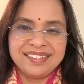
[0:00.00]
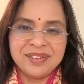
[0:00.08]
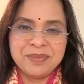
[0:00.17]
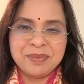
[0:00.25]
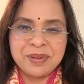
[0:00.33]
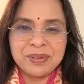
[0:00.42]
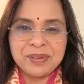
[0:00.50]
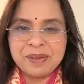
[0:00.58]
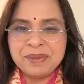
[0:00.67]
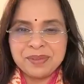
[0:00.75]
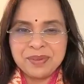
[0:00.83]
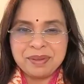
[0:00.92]
Rupa
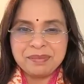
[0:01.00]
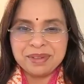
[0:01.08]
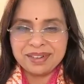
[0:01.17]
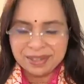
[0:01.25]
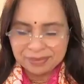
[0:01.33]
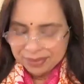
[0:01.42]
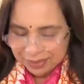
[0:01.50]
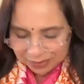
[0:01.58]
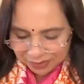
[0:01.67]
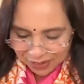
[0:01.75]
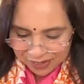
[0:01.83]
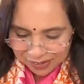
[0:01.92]
Goswami is so humble,
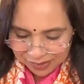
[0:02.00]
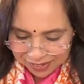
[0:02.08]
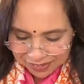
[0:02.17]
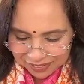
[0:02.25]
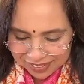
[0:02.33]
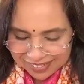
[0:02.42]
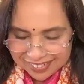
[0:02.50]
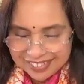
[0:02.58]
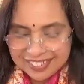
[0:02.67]
falls down at the feet,